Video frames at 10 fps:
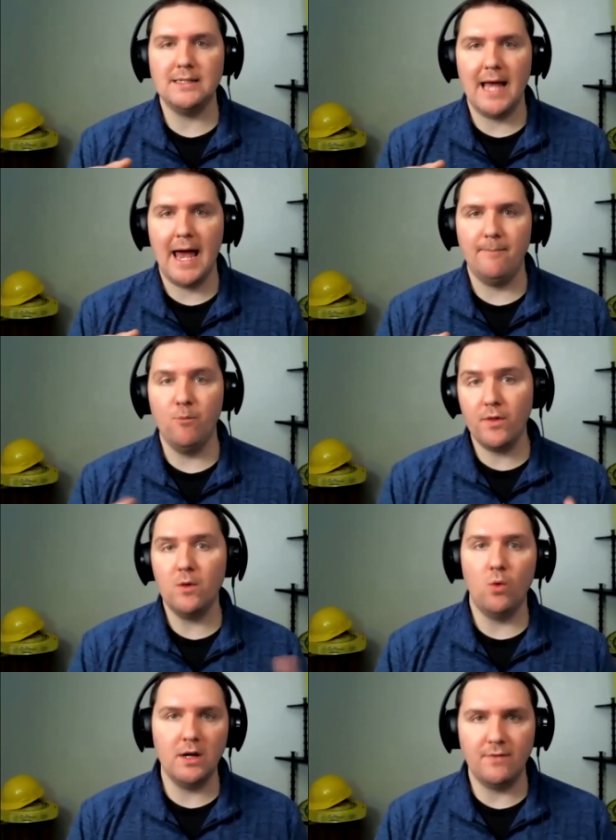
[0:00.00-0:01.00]
to add more
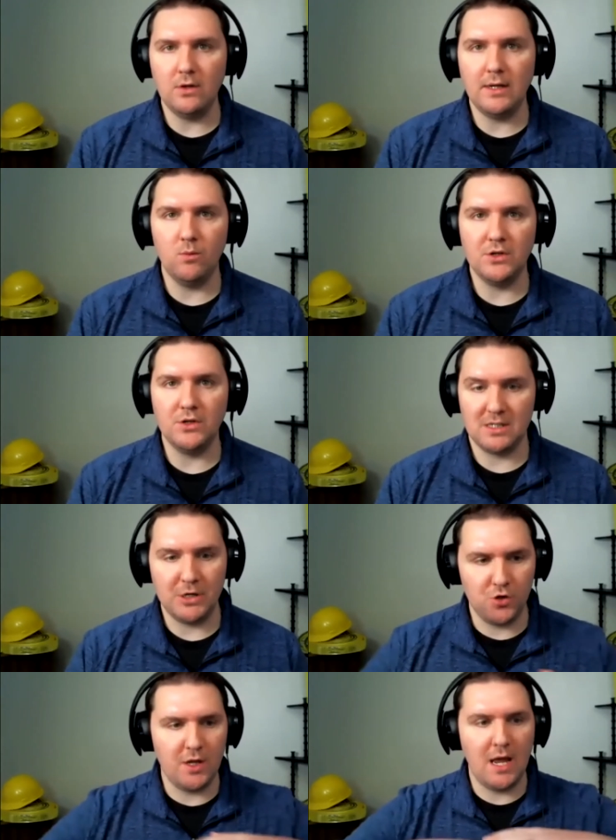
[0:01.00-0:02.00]
than one if you need one, just to
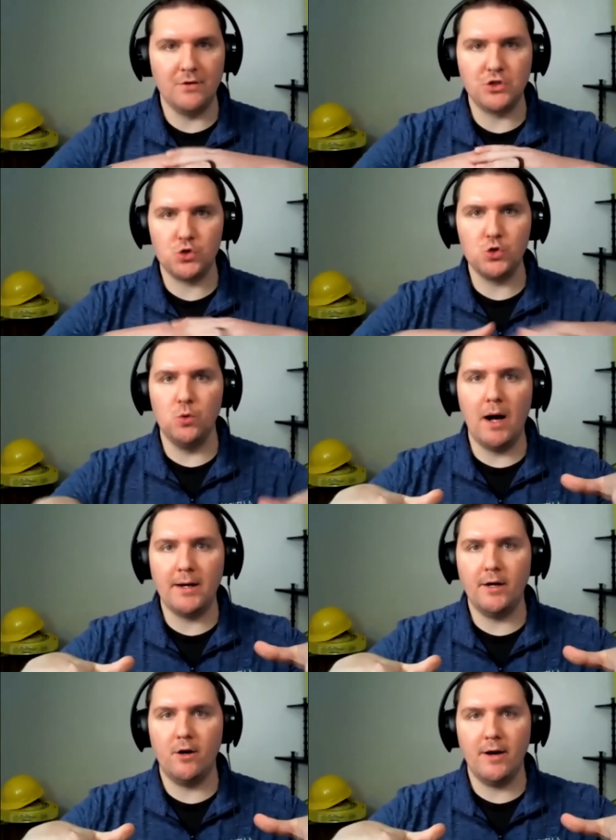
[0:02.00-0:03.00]
make sure that you have a true
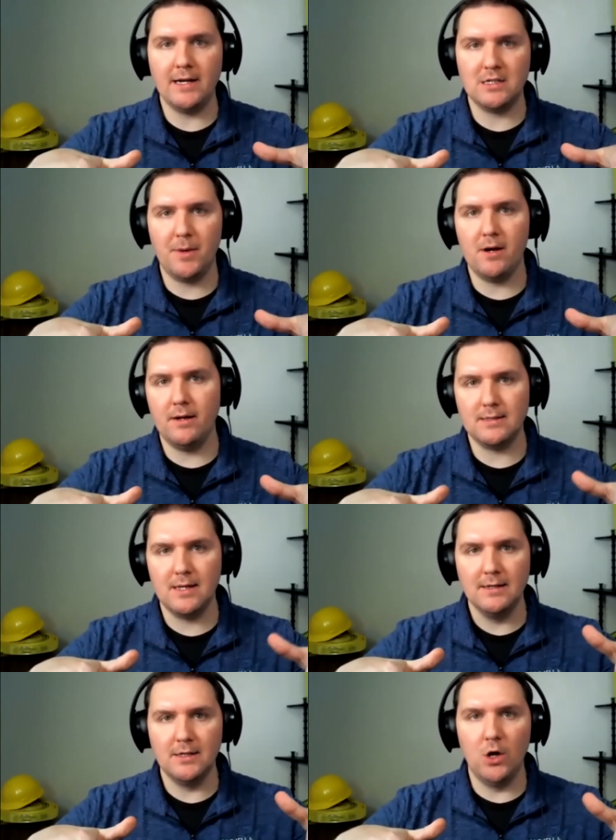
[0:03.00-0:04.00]
monitoring experience
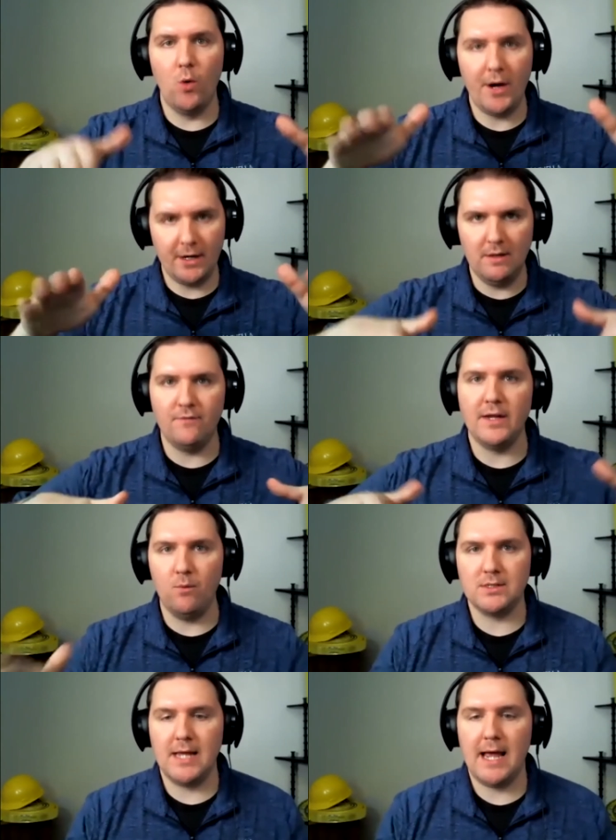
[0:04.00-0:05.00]
to know what your lift
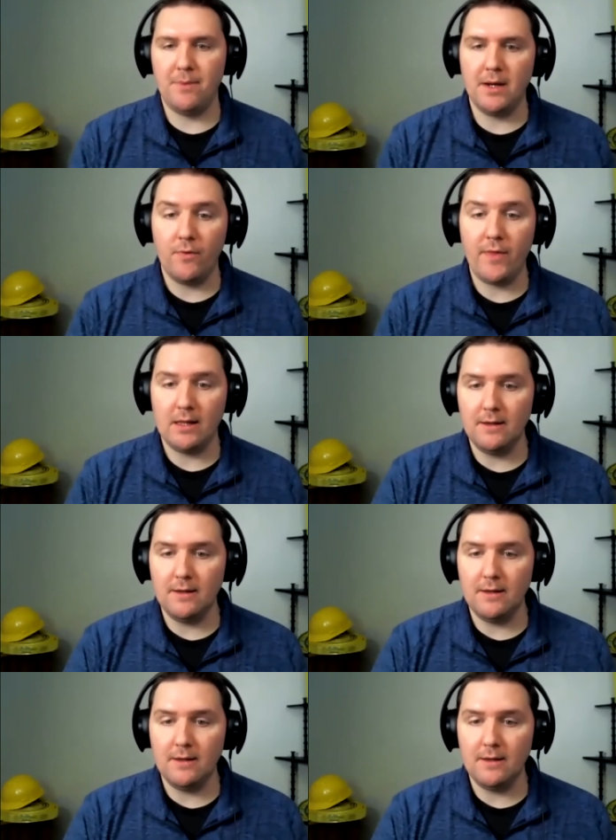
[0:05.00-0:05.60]
again, what's happening with that